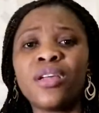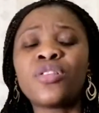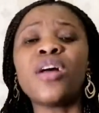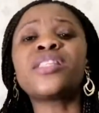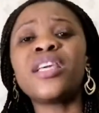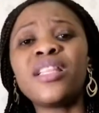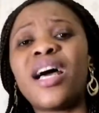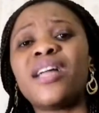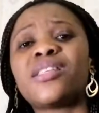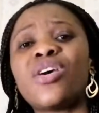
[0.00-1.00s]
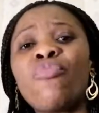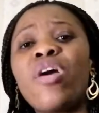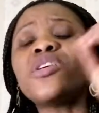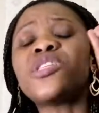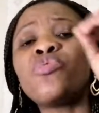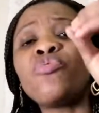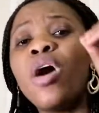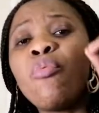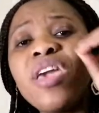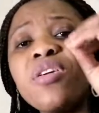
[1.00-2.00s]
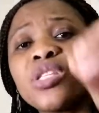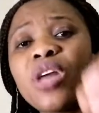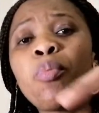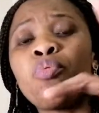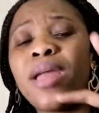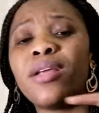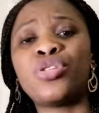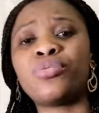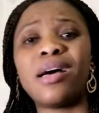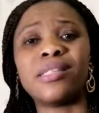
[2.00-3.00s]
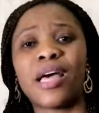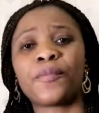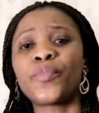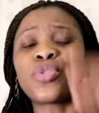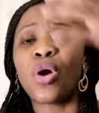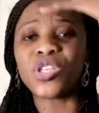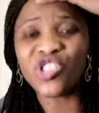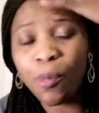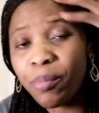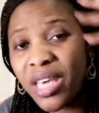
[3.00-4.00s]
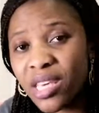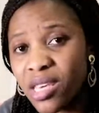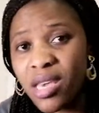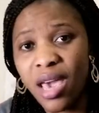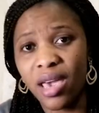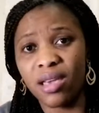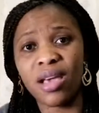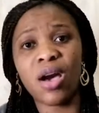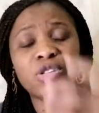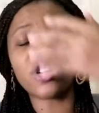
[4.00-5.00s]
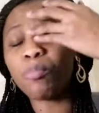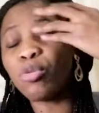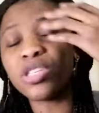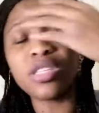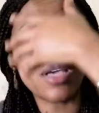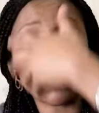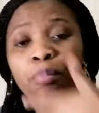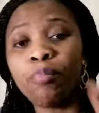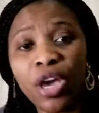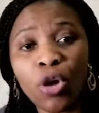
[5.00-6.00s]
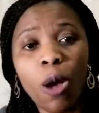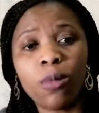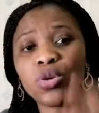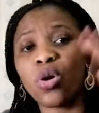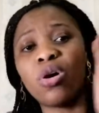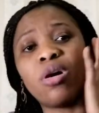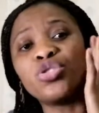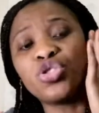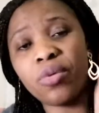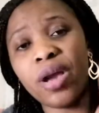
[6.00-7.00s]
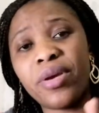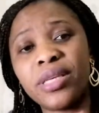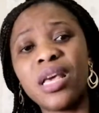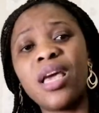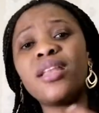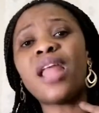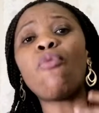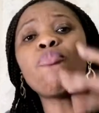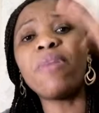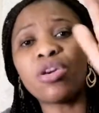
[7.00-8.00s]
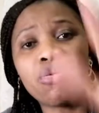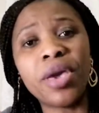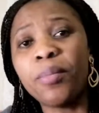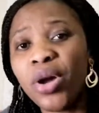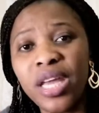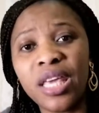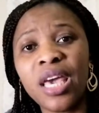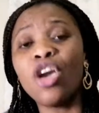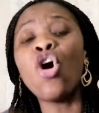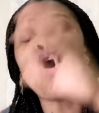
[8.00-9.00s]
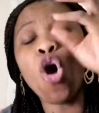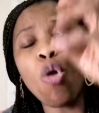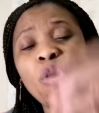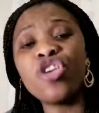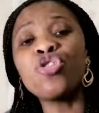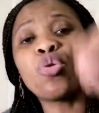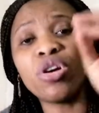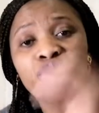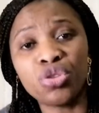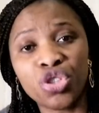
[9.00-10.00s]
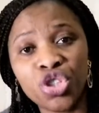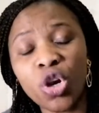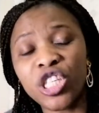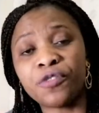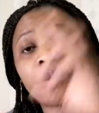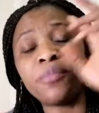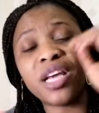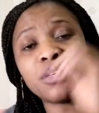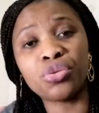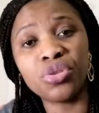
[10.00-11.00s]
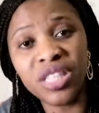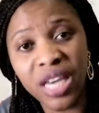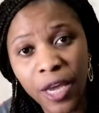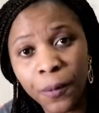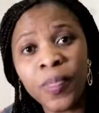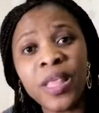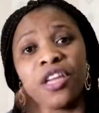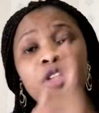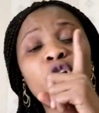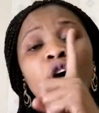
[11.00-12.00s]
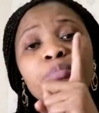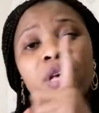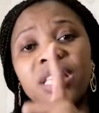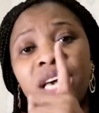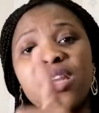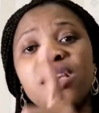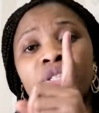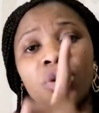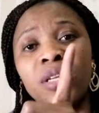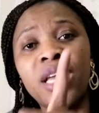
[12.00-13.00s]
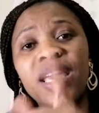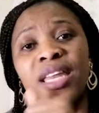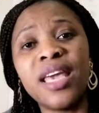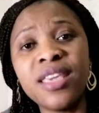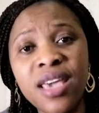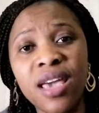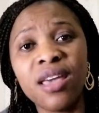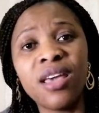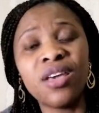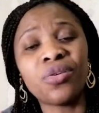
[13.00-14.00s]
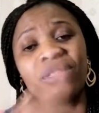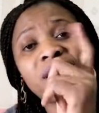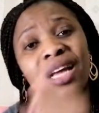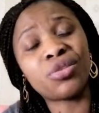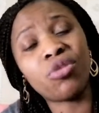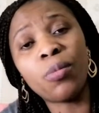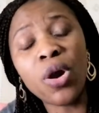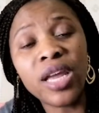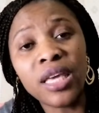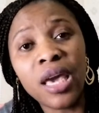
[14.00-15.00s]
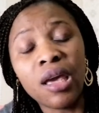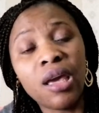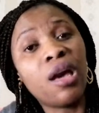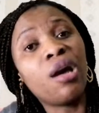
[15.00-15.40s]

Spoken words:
Don't think that when you stop wearing trousers or stop making hair or stop putting makeups or jewelries, that will make you a born again. Or when you go to church from year to year, you did not miss any Sunday in a year, you think that you are born again.